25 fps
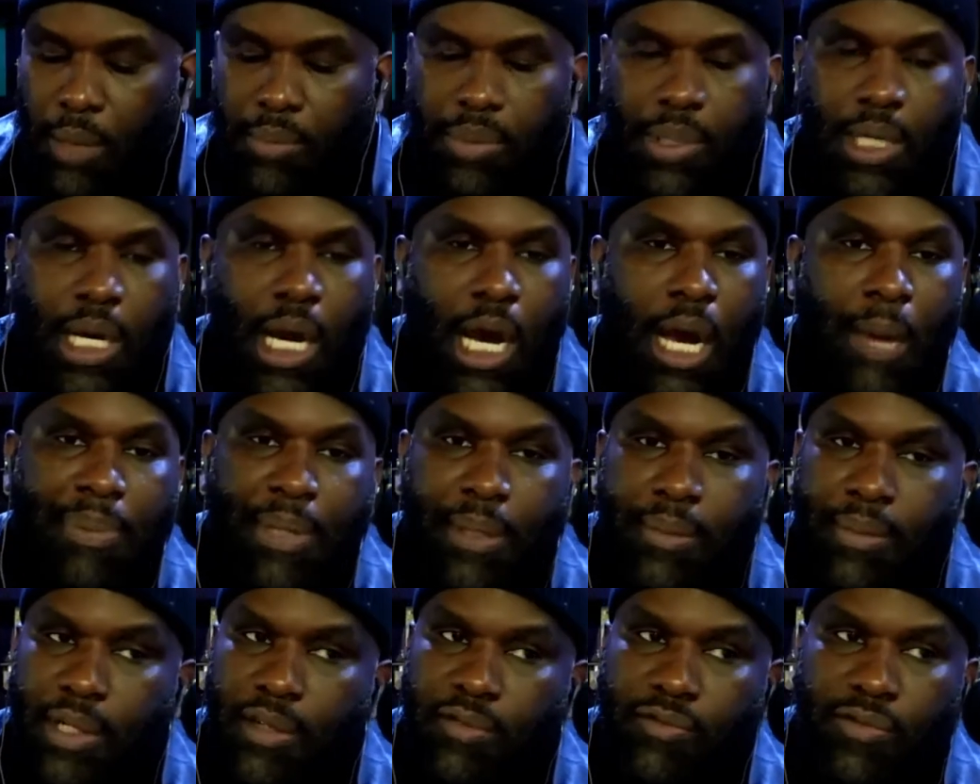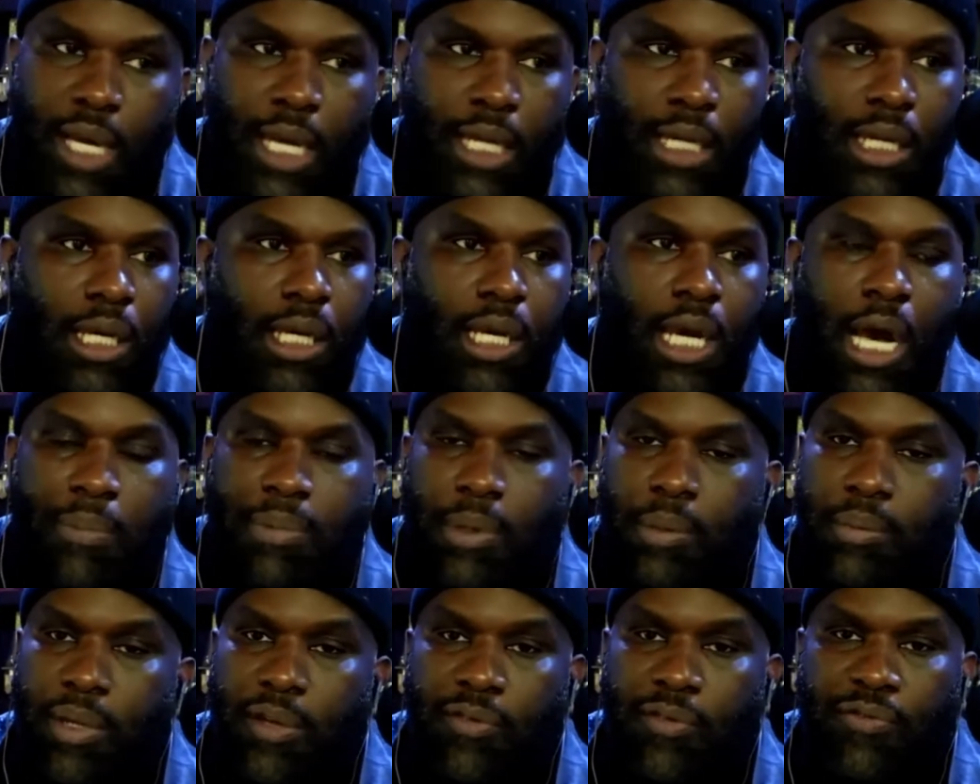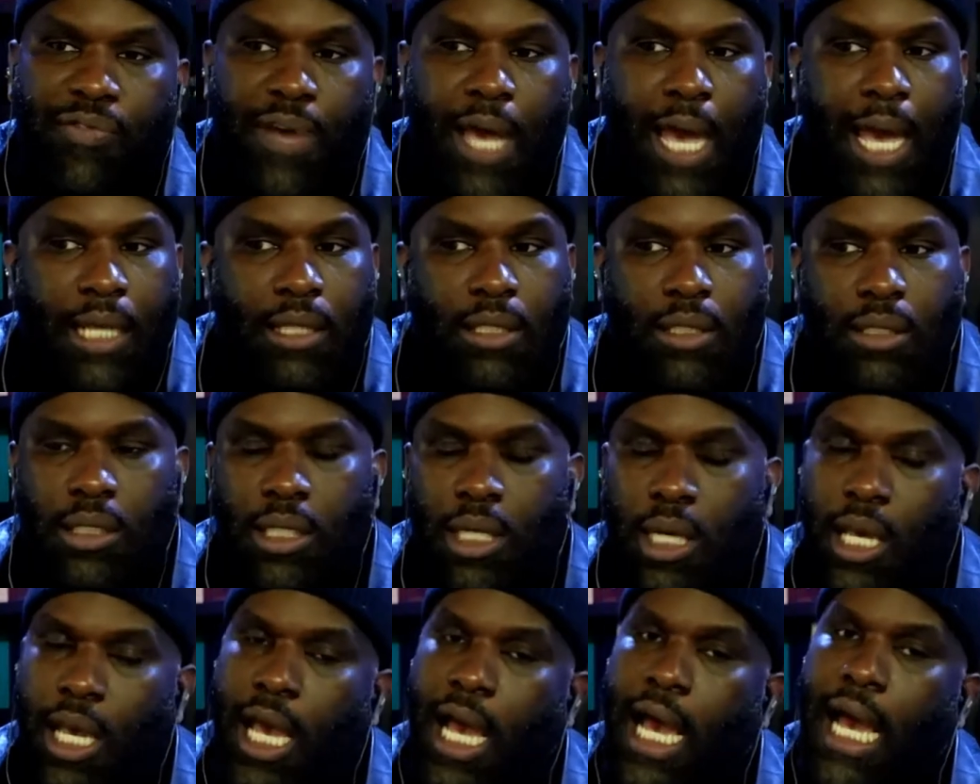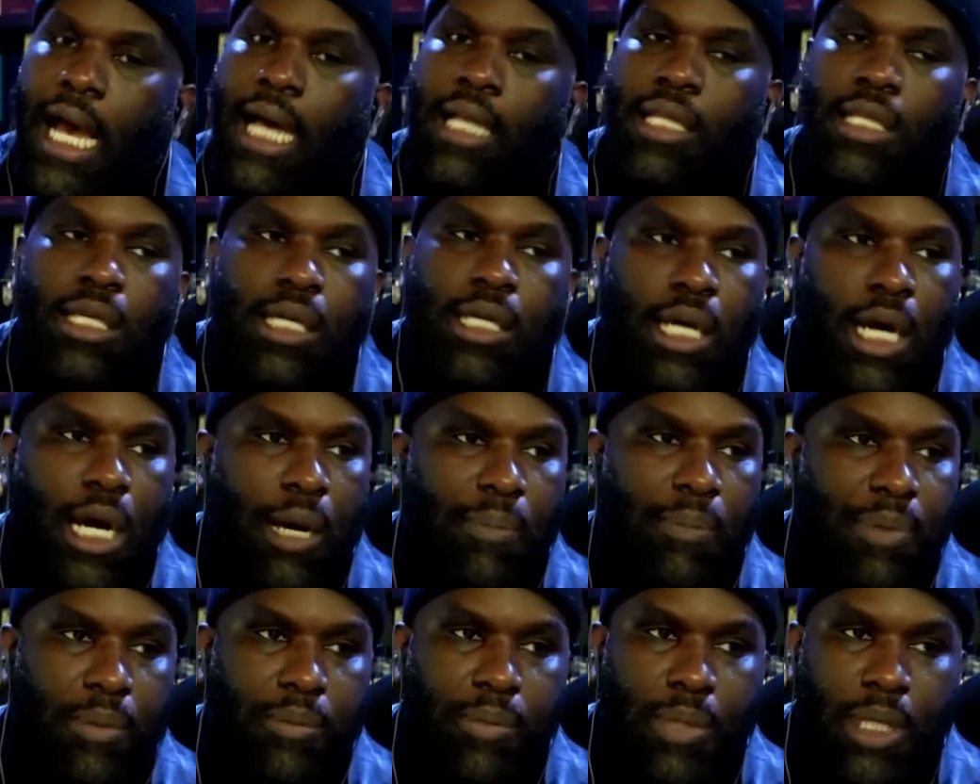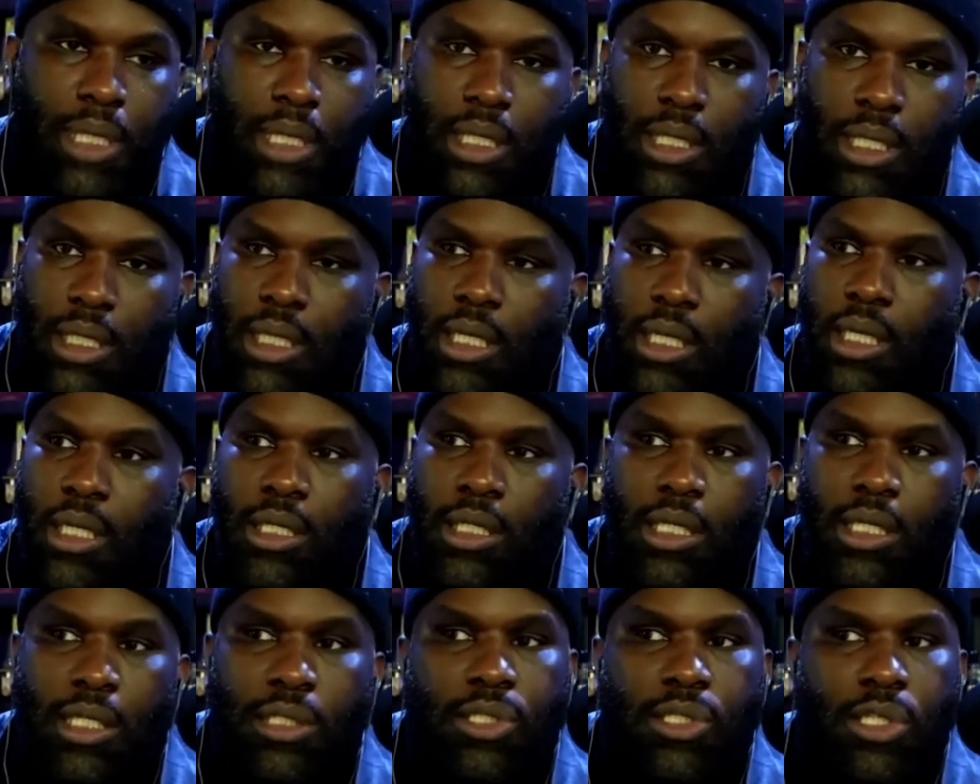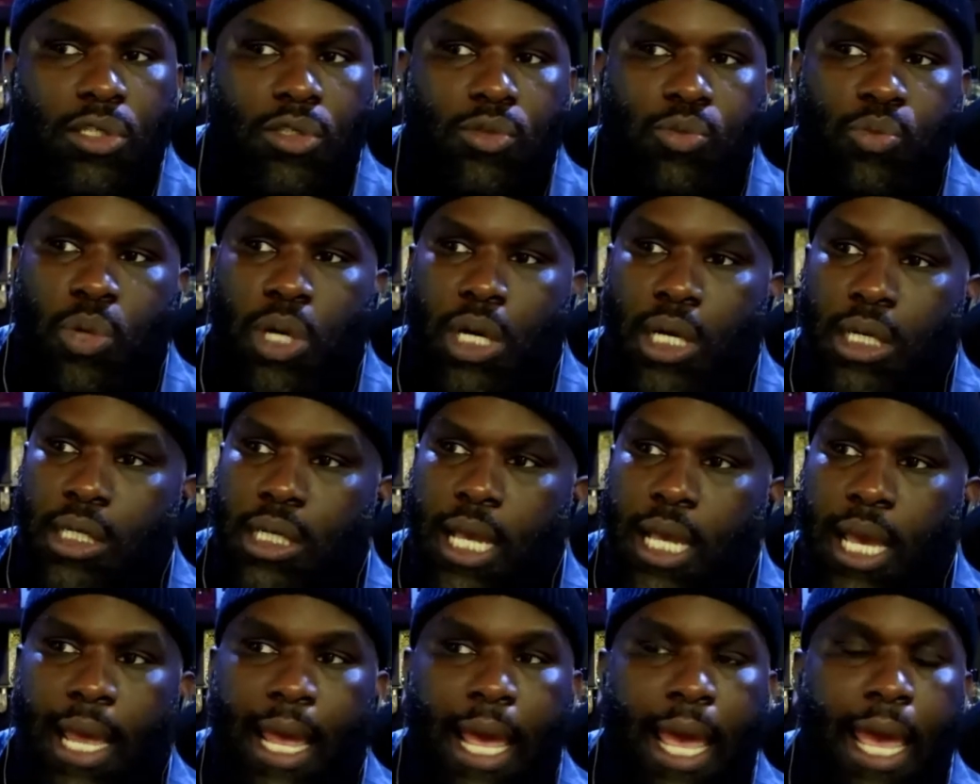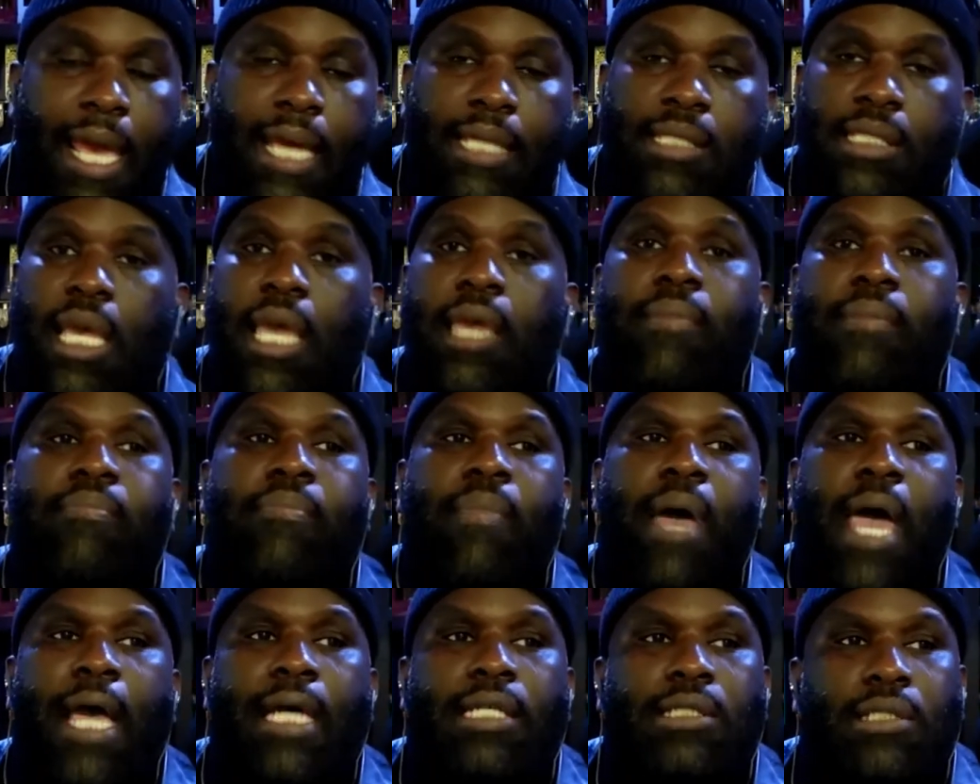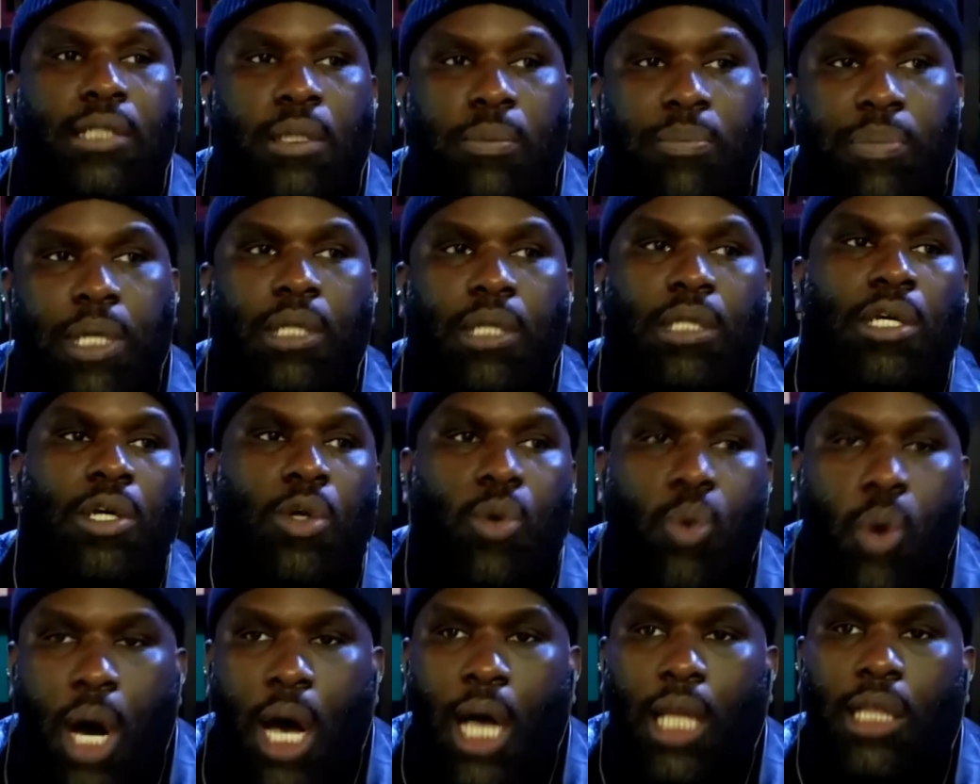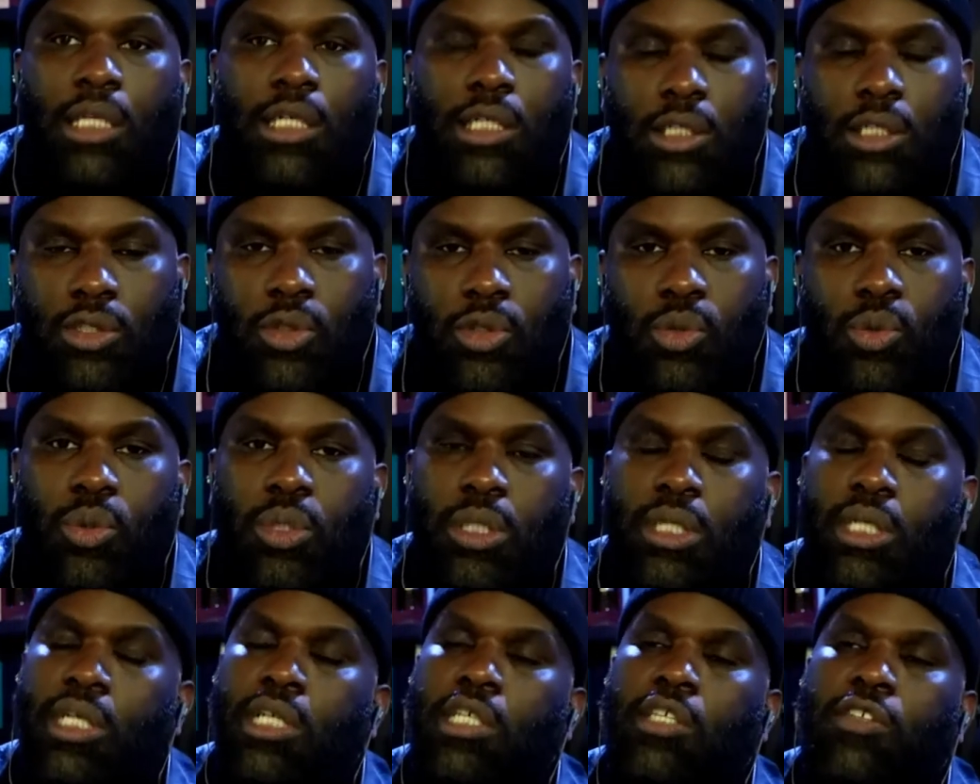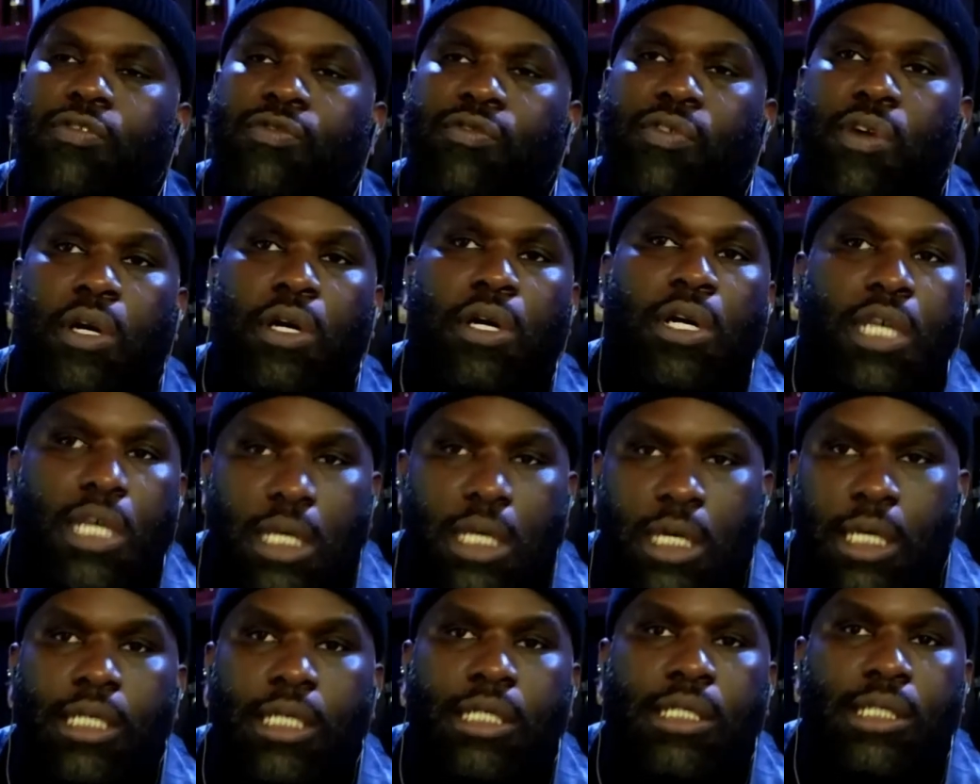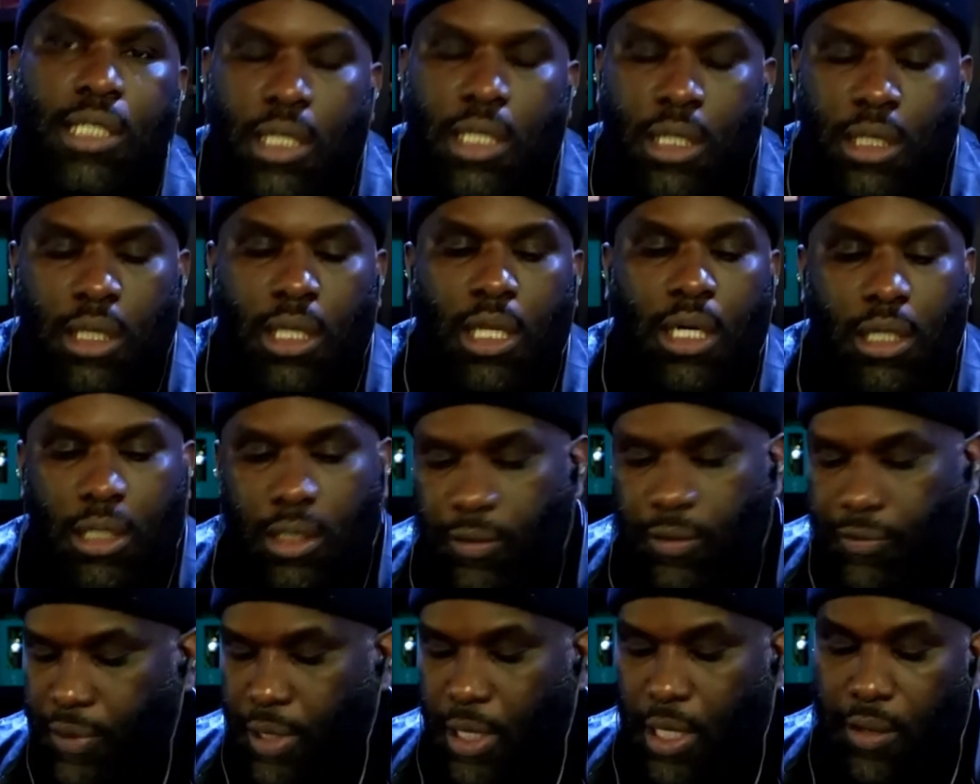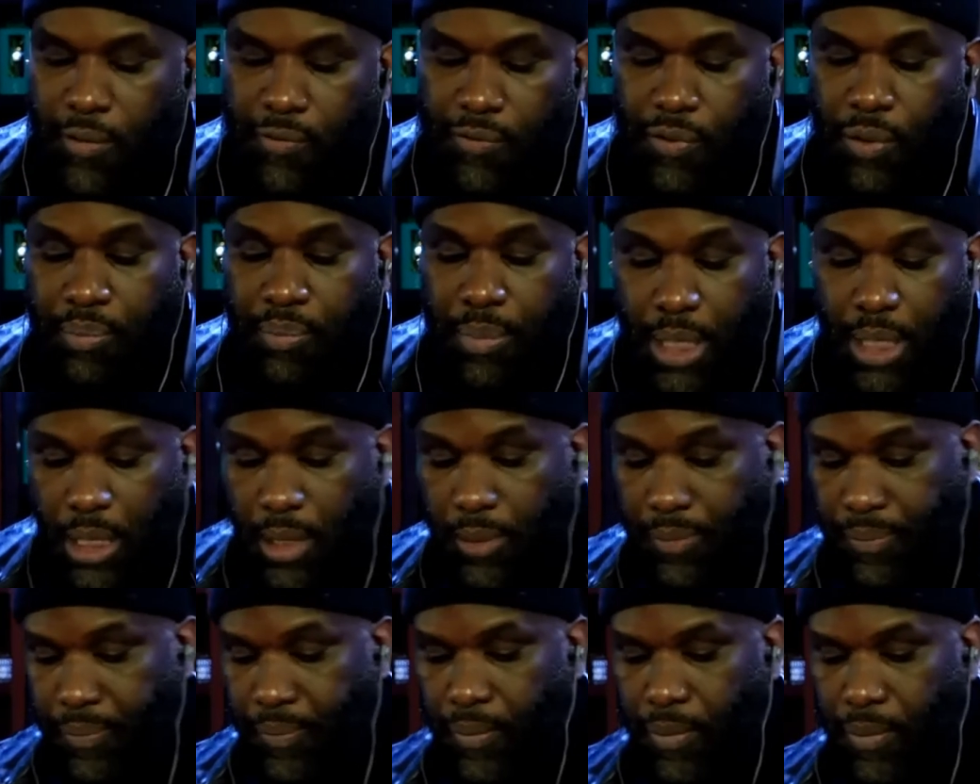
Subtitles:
Compliment rating, compliment factor, highly complimented. This is one that has a mass appealing quality to it. It's very easy to love for me.